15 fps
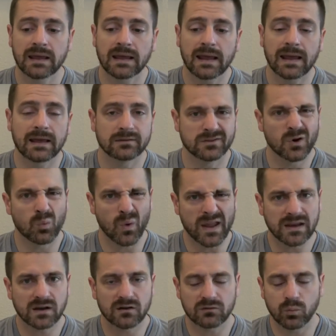and the
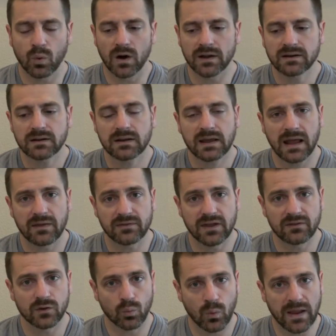weight of 1, and
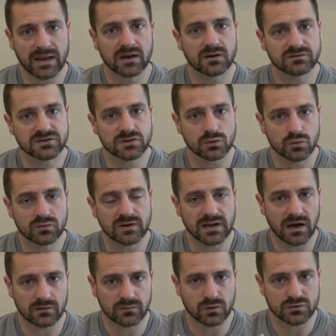then the weight of 2, the
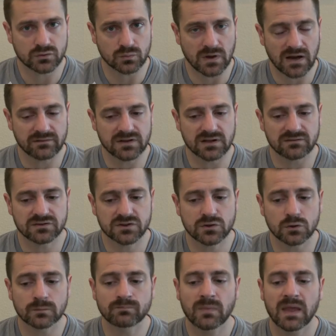down force from gravity of
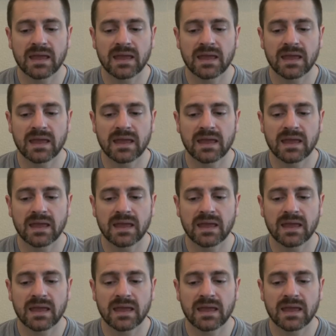2,